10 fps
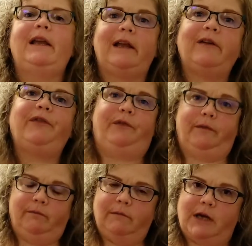If
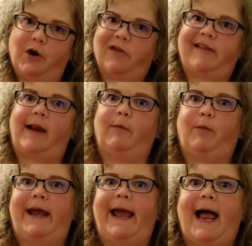you
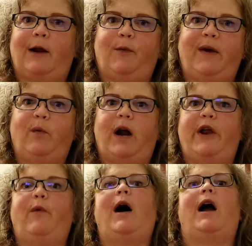celebrate Halloween where
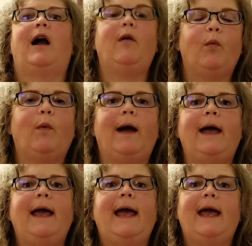you are,
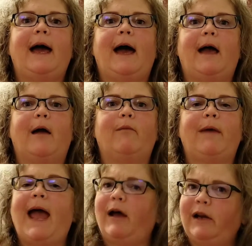
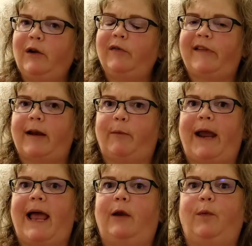how do you
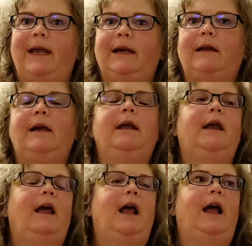celebrate Halloween?
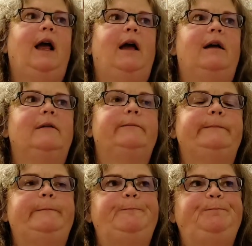
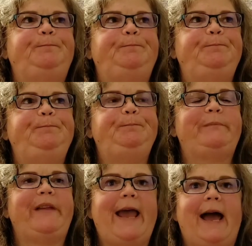
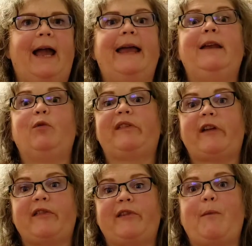Yeah, and it was
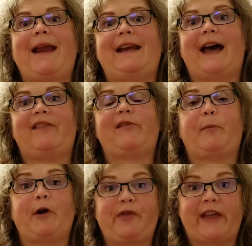also my dad's
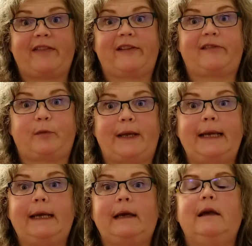birthday this
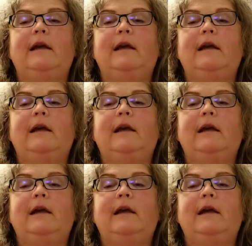week,